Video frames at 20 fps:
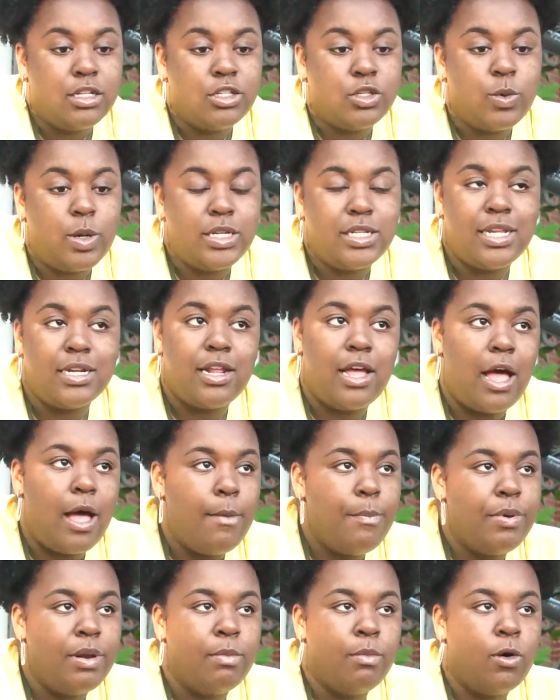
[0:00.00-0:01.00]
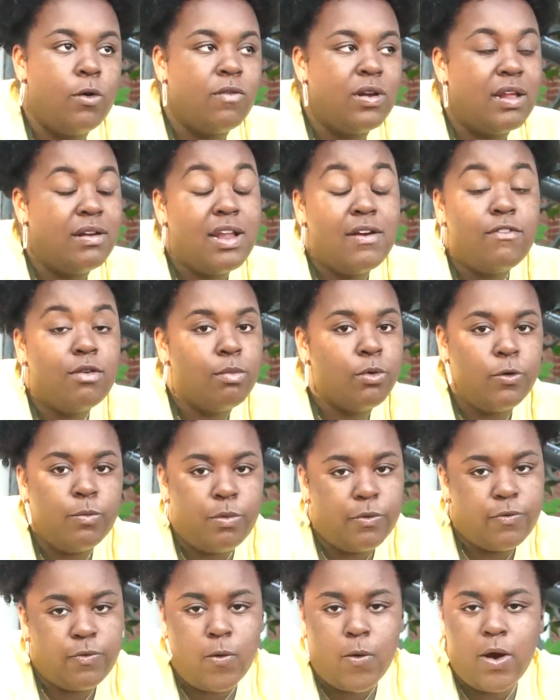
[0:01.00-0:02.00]
So I just had to up and move, and I never
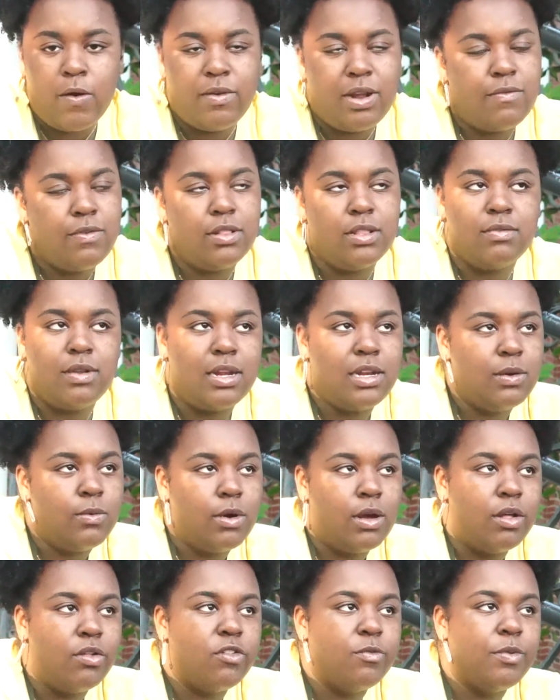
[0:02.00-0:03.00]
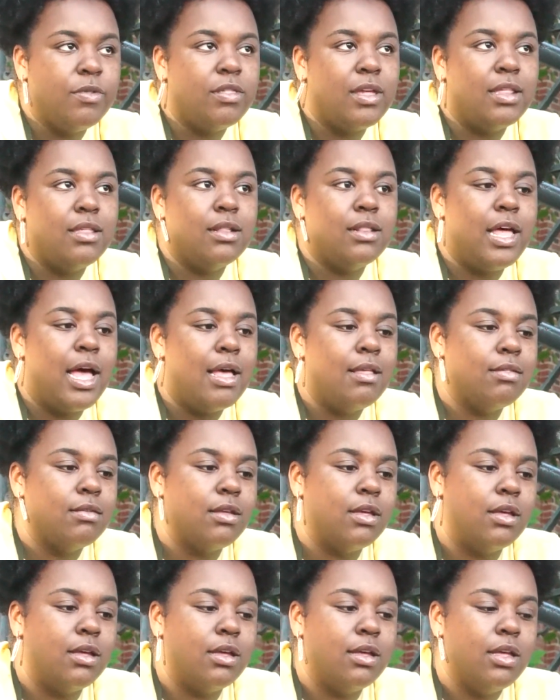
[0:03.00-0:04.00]
moved before. I've never lived anywhere else besides
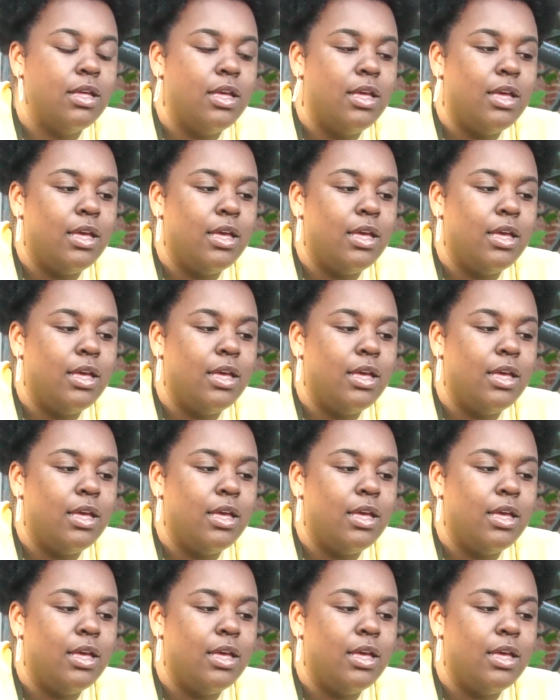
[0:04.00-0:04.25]
Alaska.